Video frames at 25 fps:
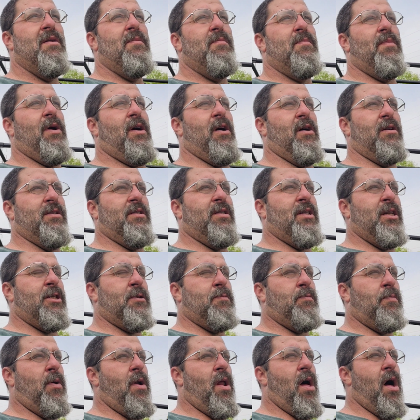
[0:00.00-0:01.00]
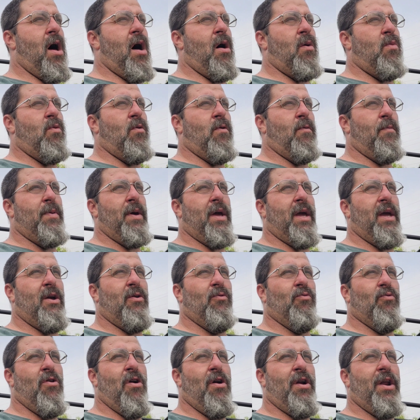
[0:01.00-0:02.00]
because this plot will be
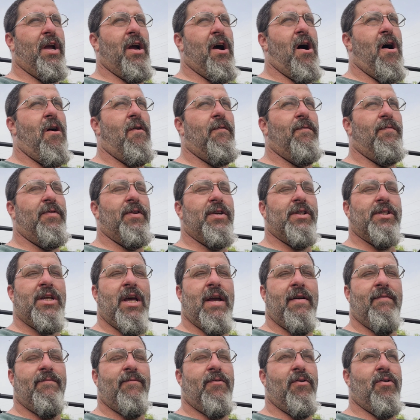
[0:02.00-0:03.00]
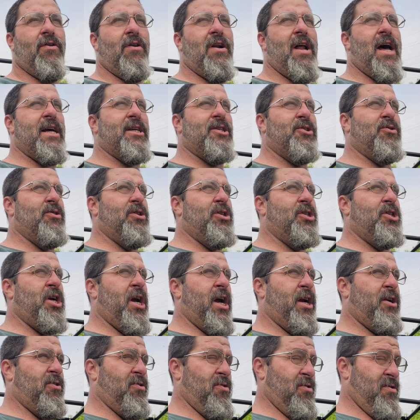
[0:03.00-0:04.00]
running off the same fertilizer
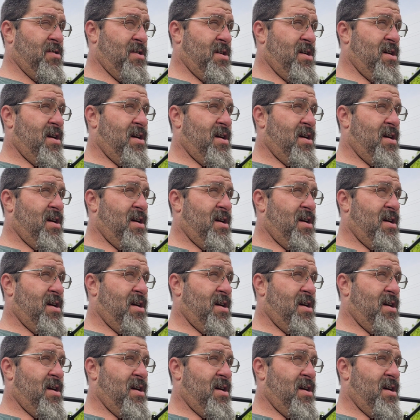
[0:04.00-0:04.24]
injector